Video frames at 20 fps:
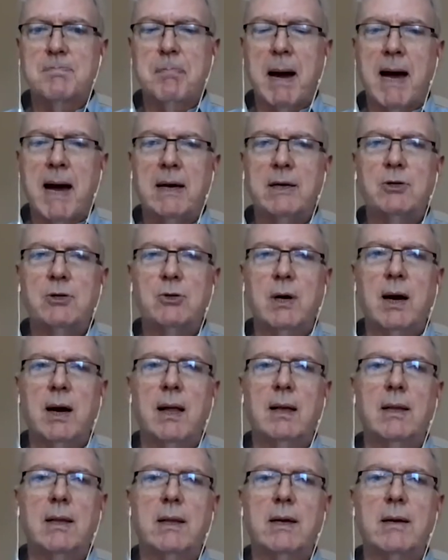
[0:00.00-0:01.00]
spy
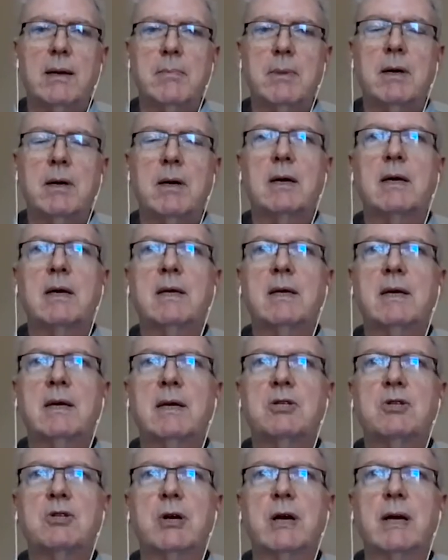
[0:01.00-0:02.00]
trial in American
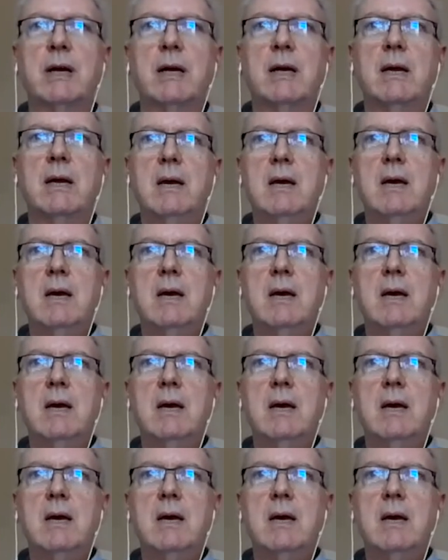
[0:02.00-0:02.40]
history